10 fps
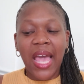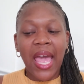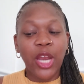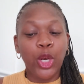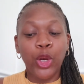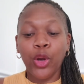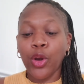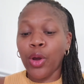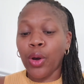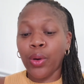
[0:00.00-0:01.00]
and
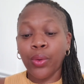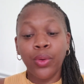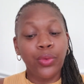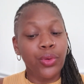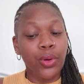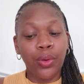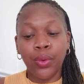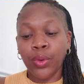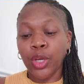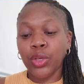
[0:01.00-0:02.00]
no
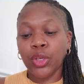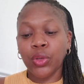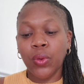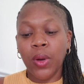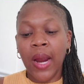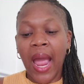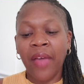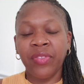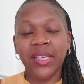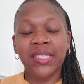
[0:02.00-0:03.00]
known cure
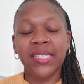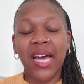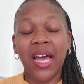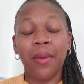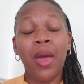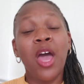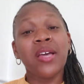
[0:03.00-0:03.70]
at this time.